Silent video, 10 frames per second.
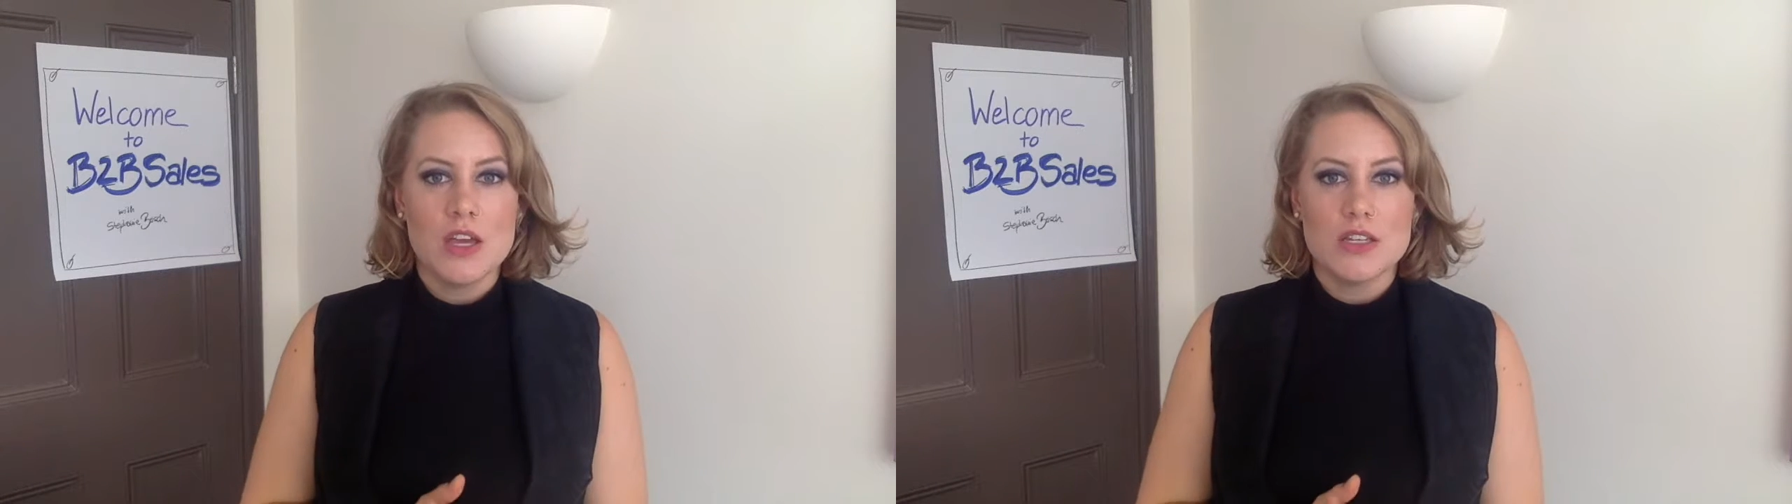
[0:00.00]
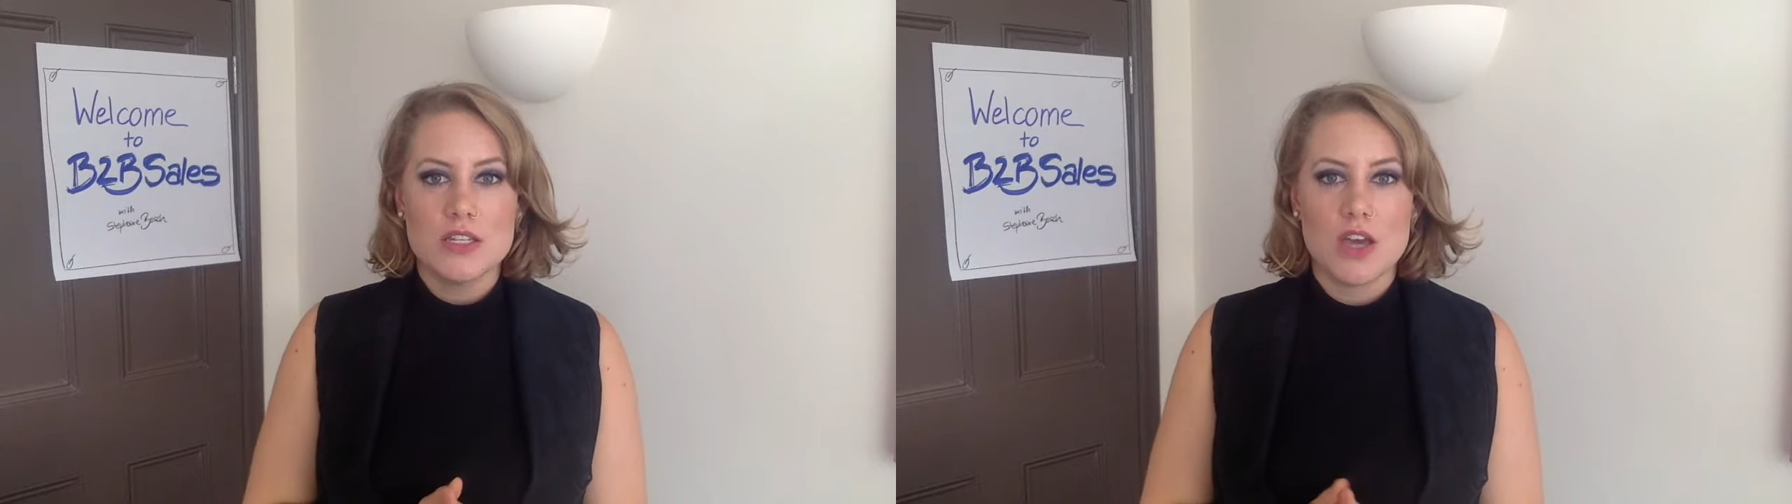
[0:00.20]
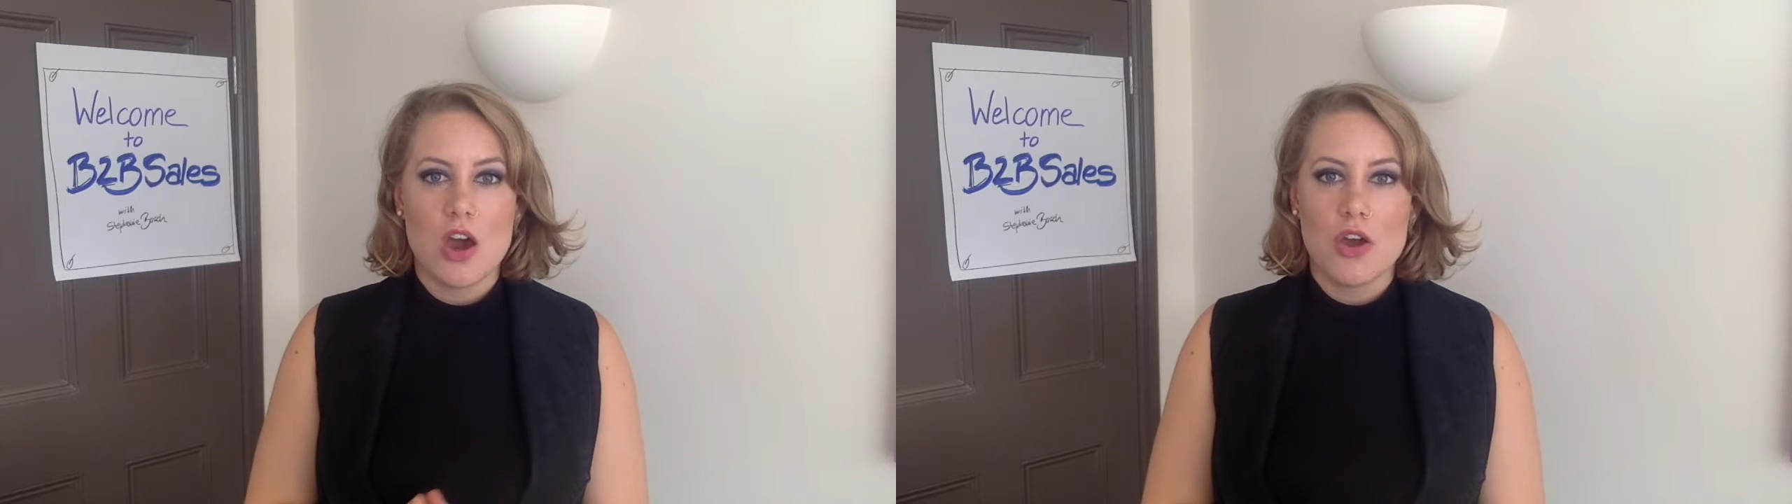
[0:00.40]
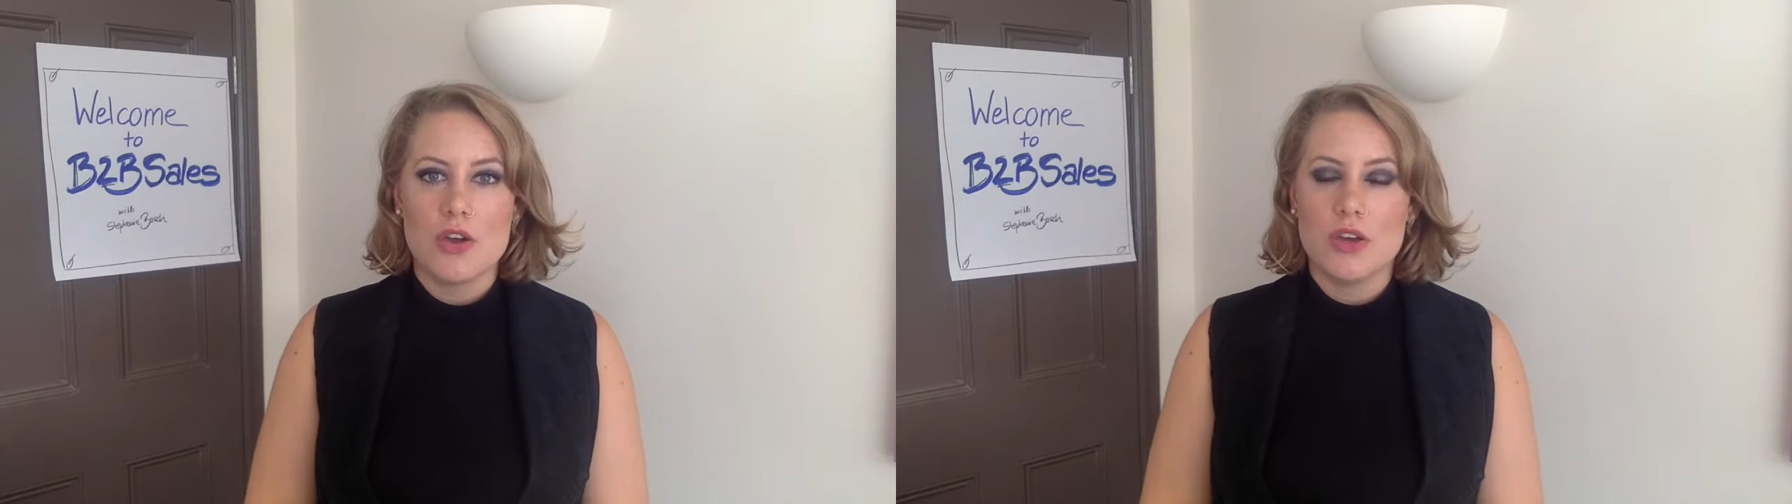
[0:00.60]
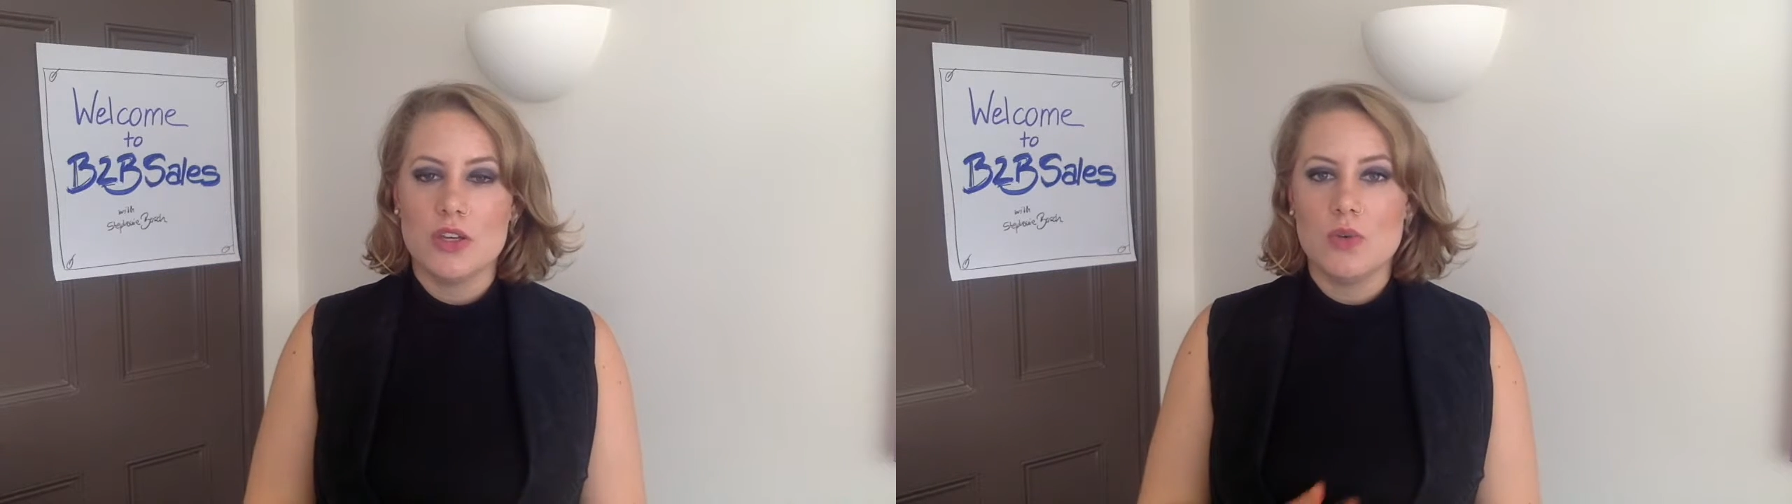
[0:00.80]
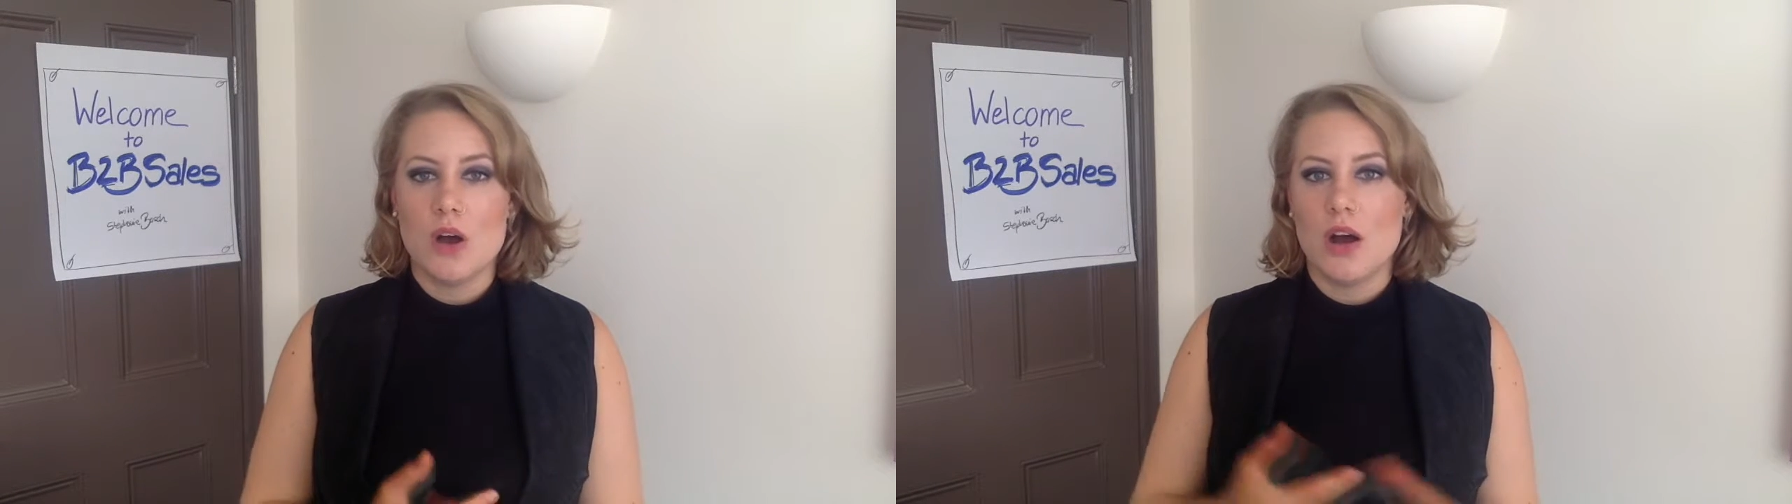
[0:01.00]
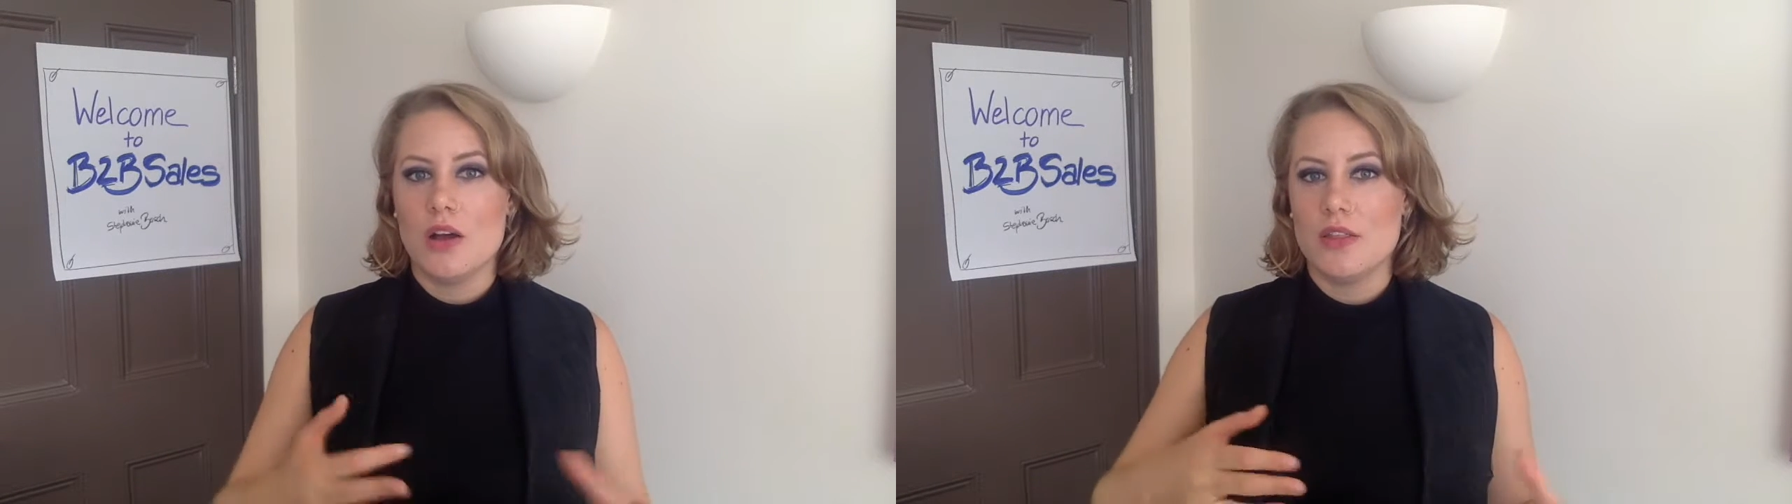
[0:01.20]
So you are